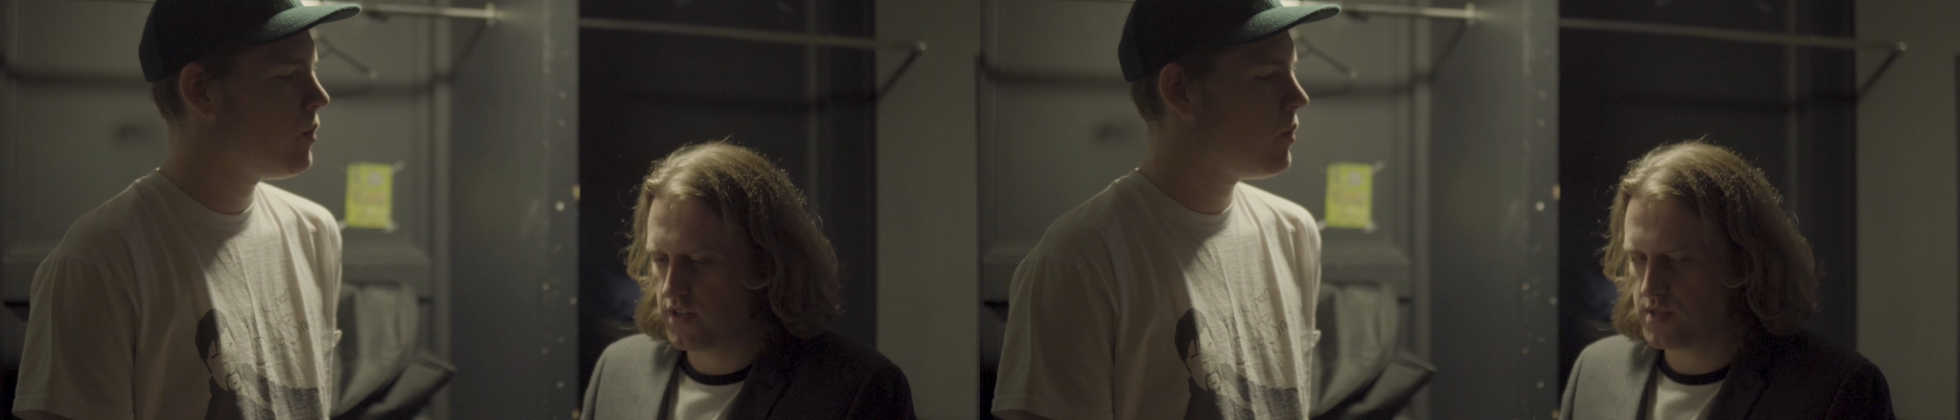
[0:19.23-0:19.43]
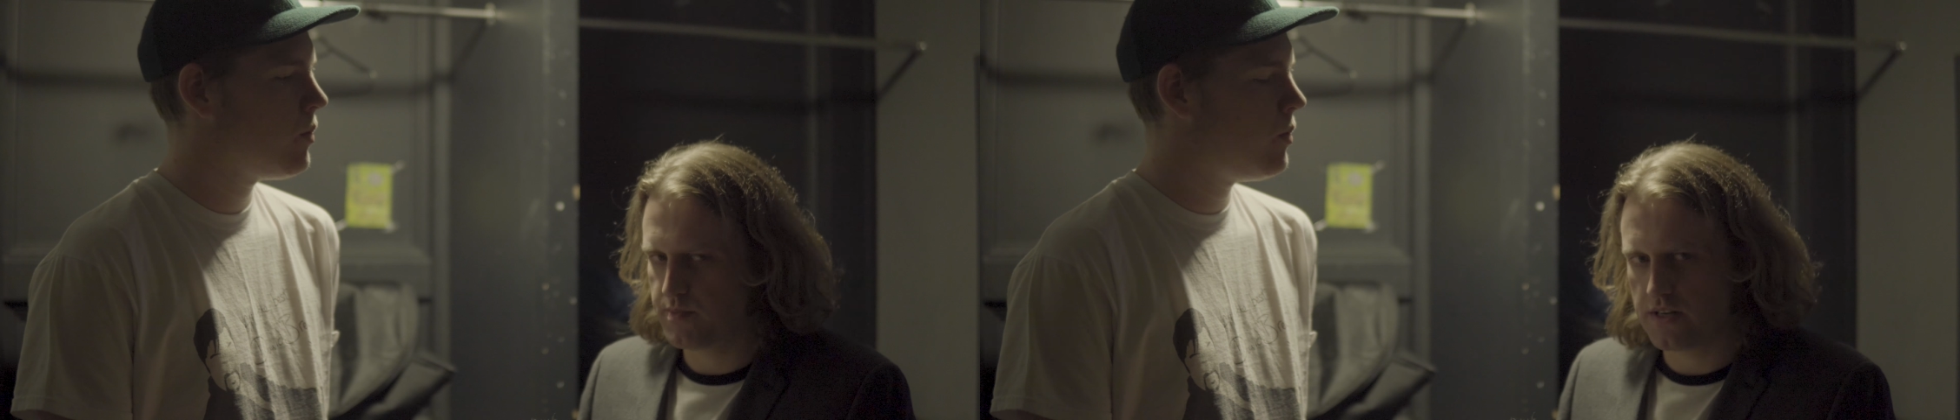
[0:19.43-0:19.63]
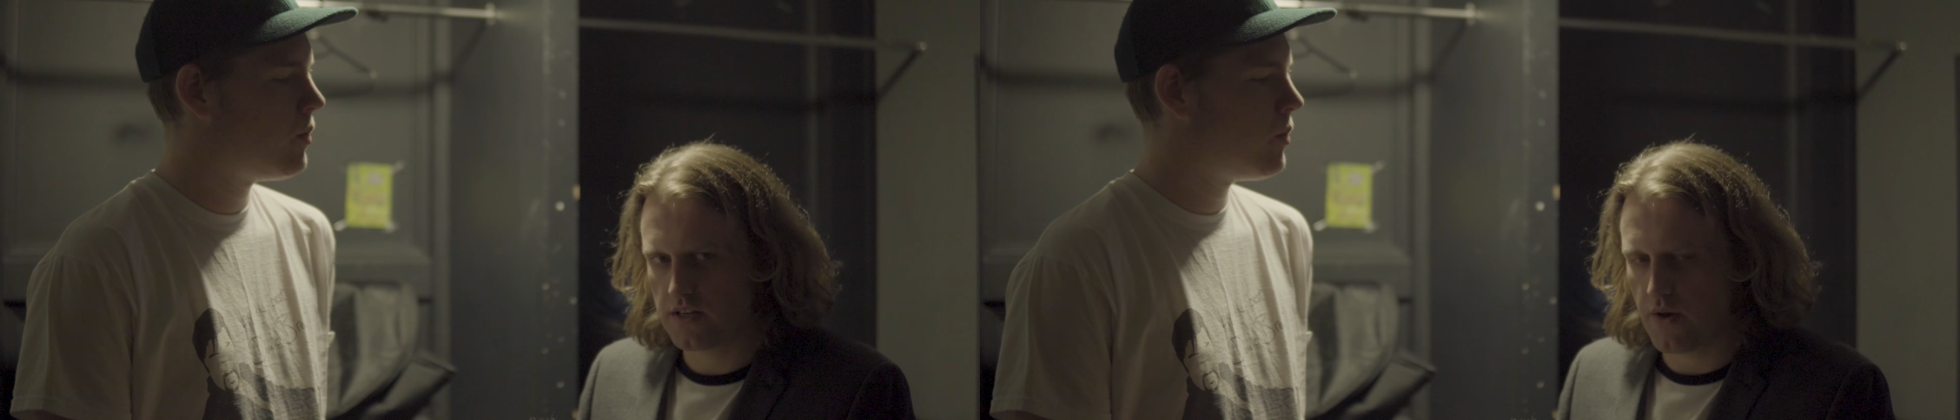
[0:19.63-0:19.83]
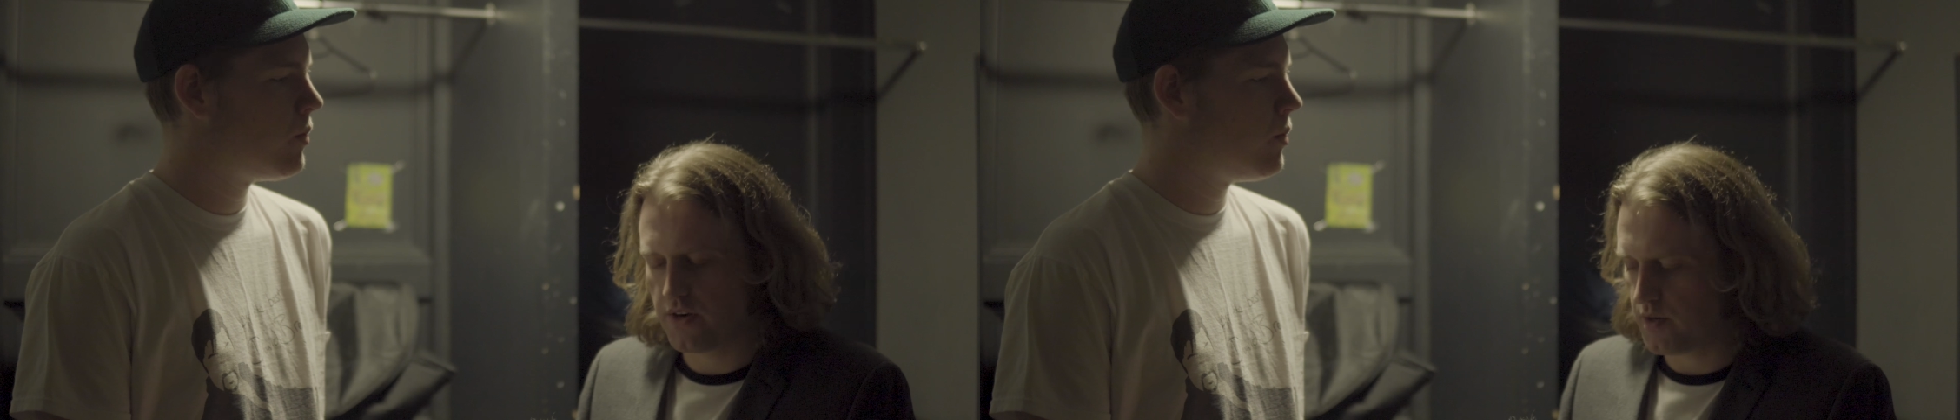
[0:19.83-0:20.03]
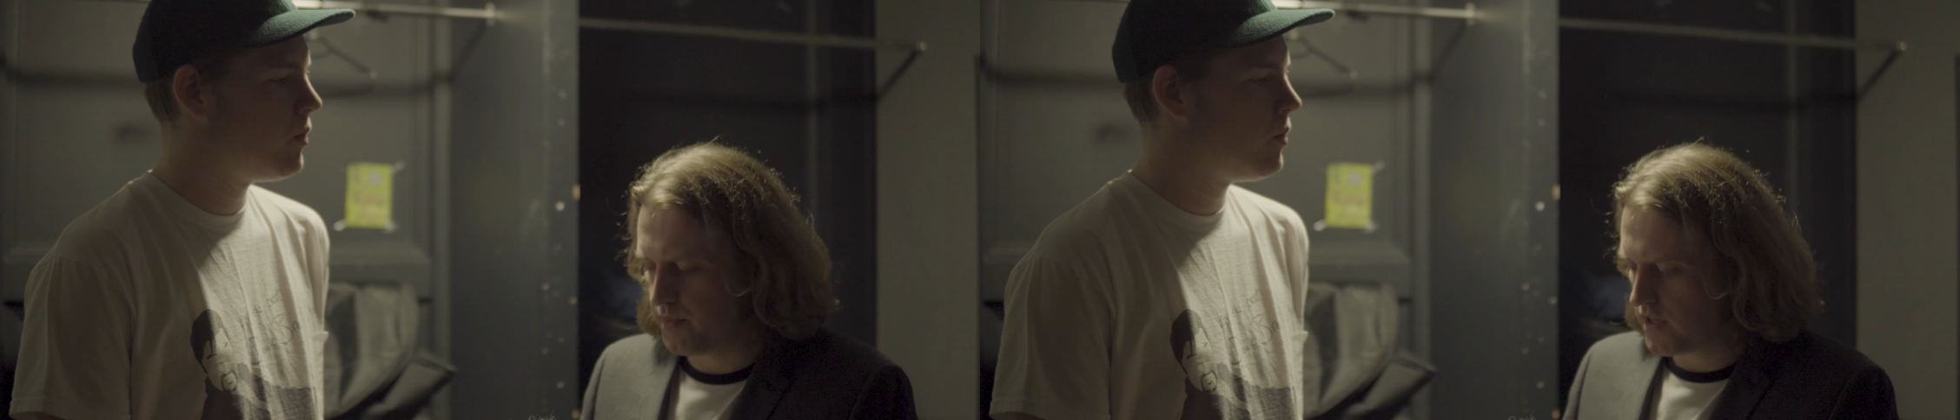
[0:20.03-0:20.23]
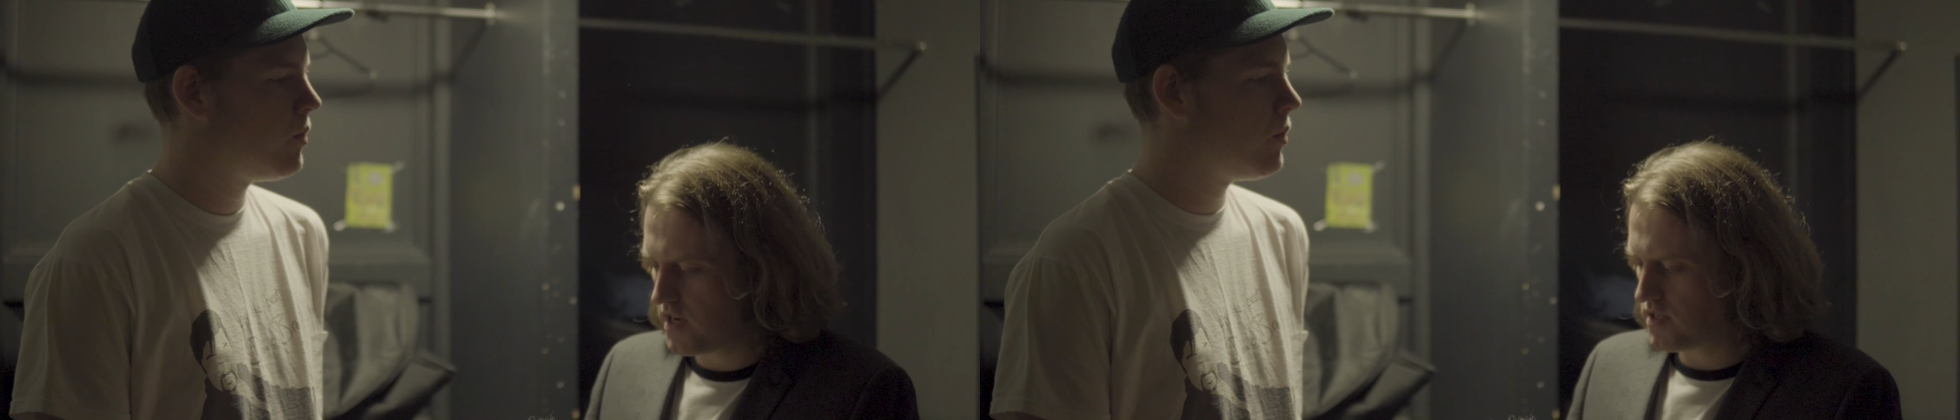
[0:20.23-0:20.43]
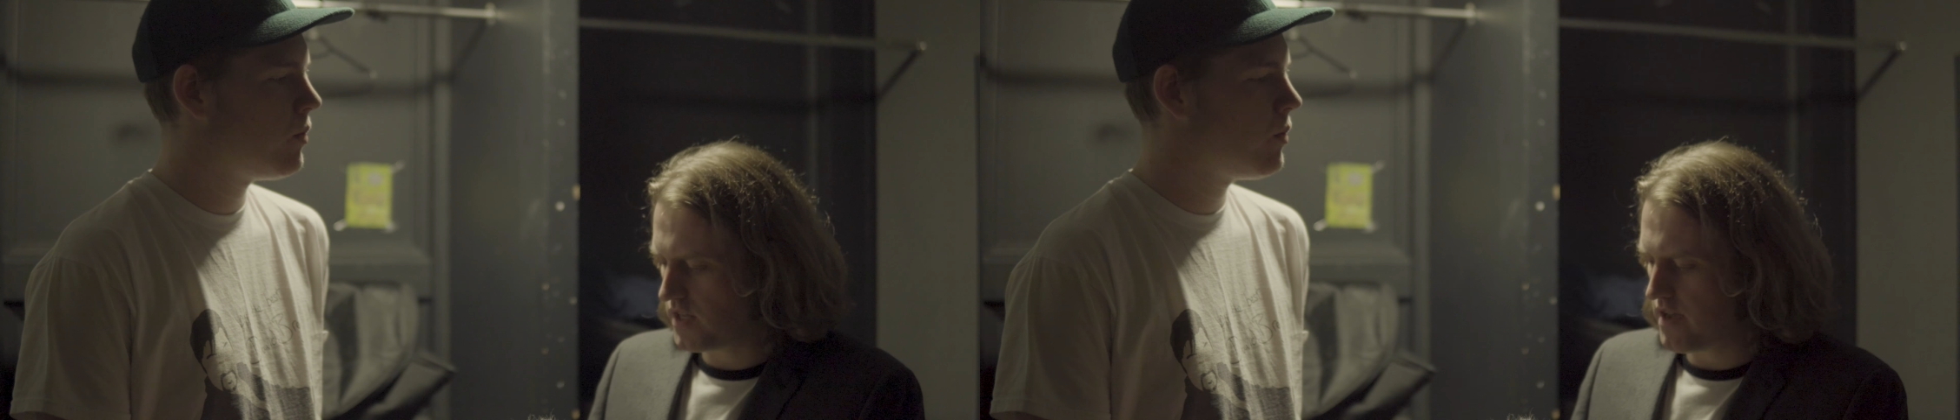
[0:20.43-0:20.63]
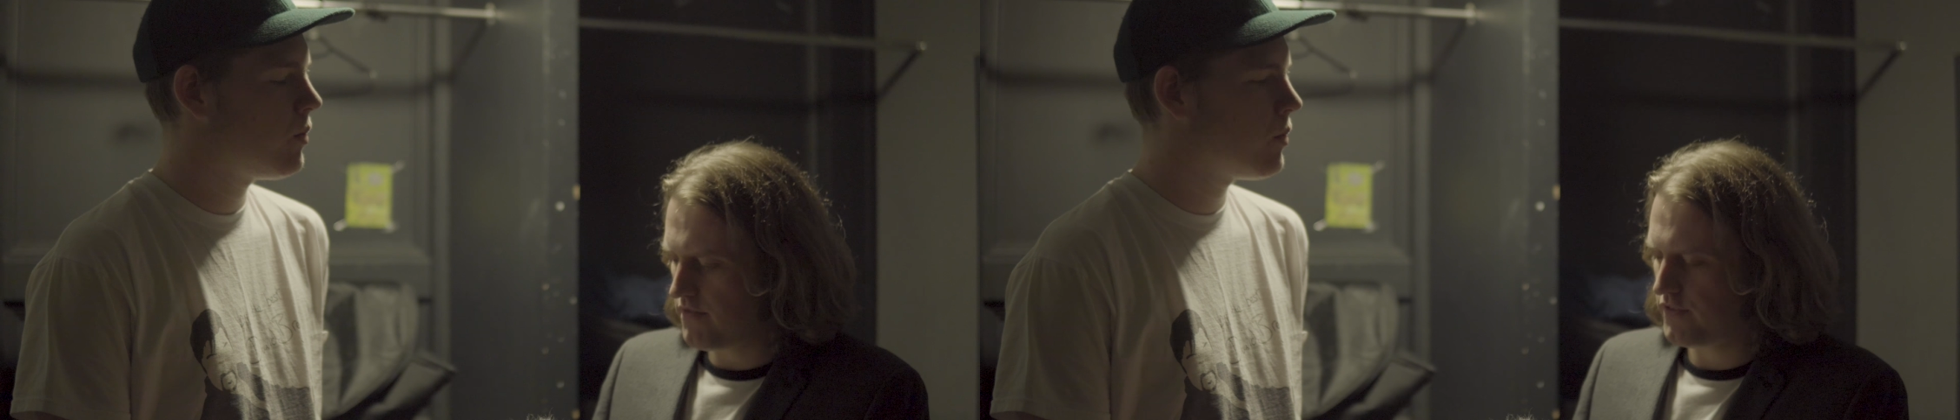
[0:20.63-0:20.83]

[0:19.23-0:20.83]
that's been going a couple of years now.